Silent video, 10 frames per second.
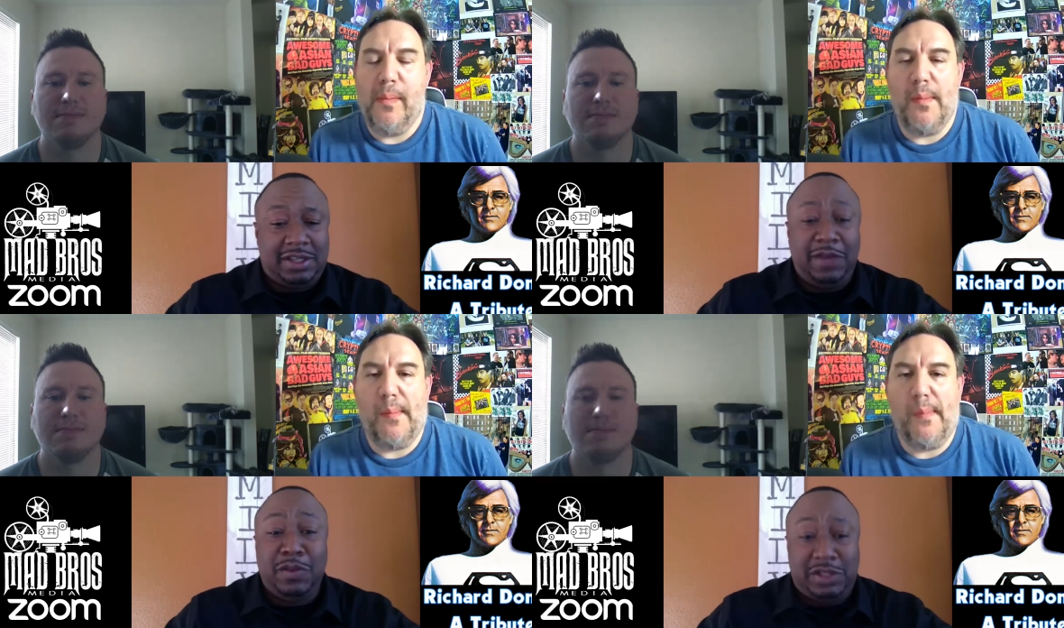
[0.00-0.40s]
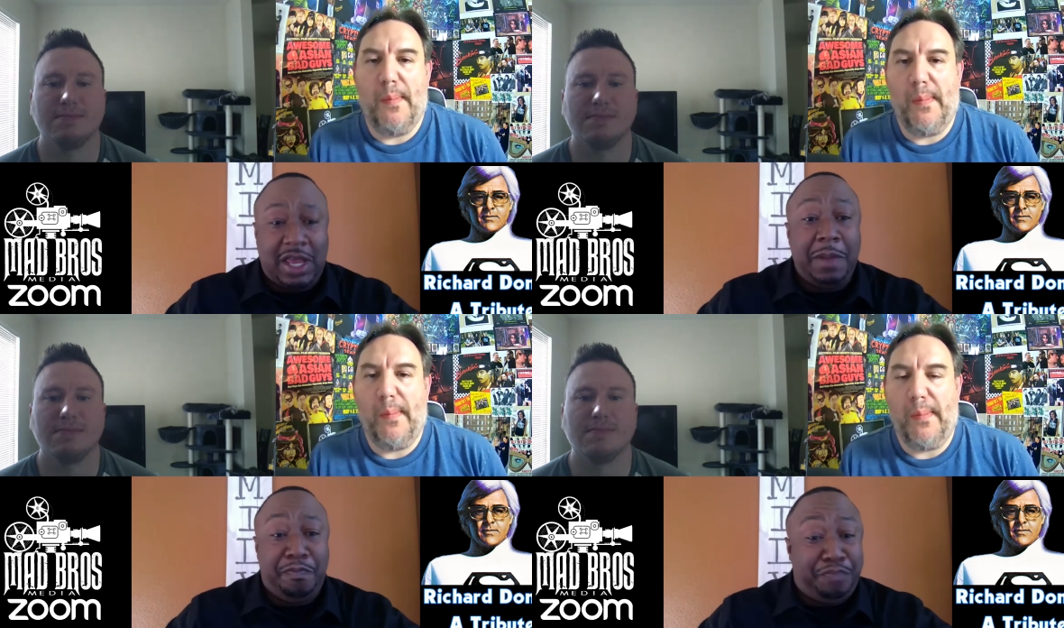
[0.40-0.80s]
Speaker 1: He was
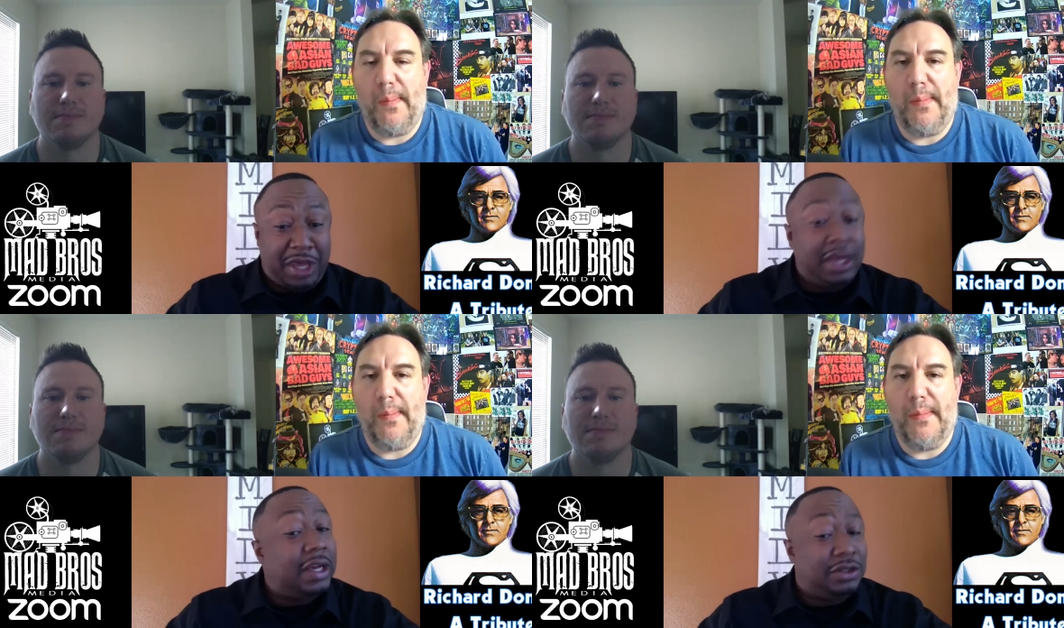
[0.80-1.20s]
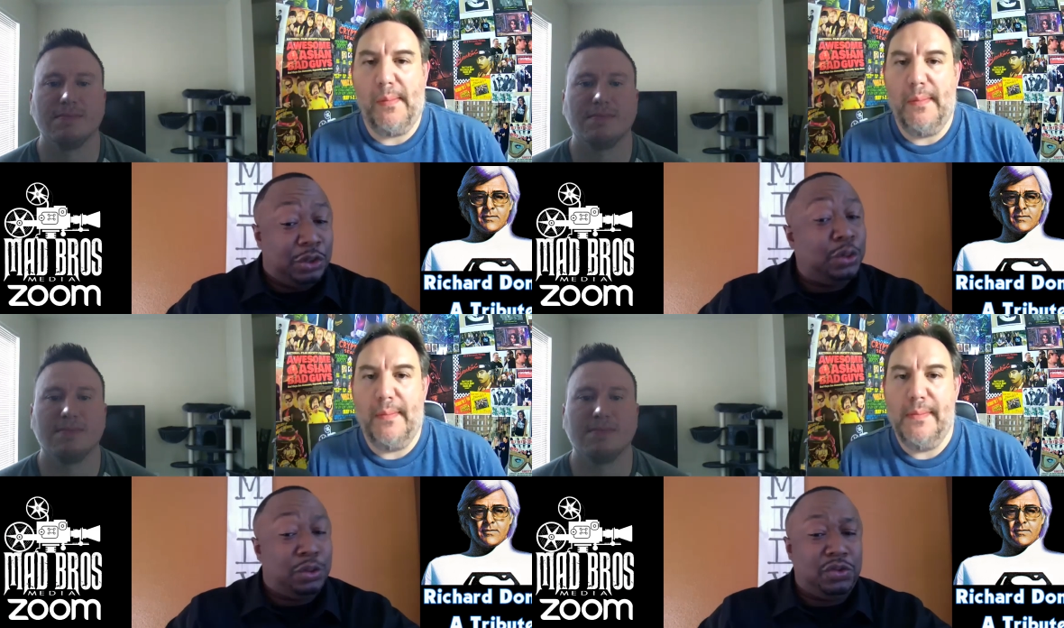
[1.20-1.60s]
a big
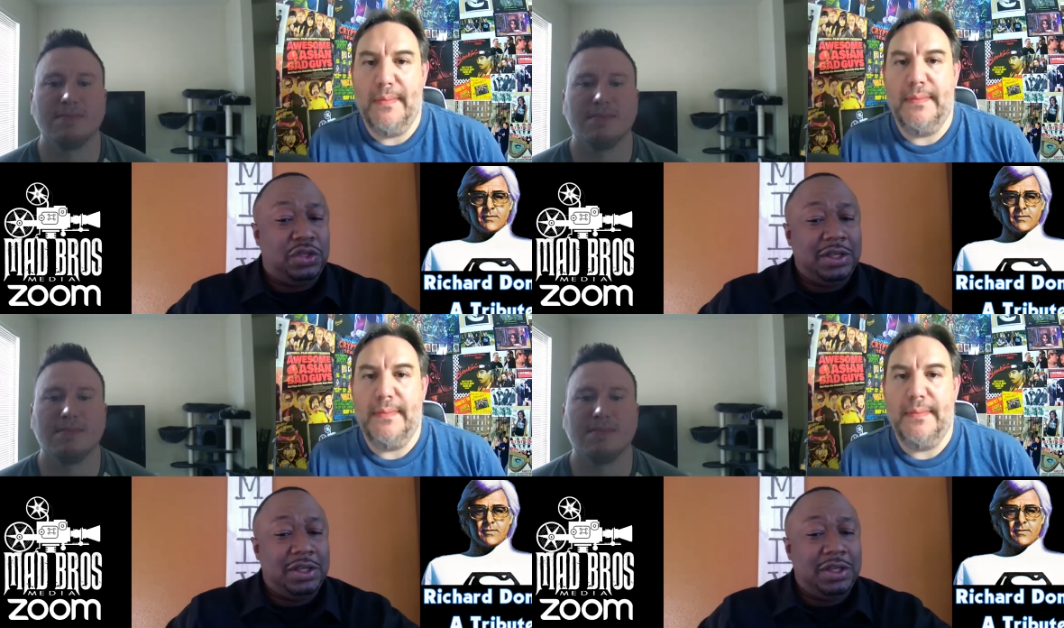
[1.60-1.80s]
dude.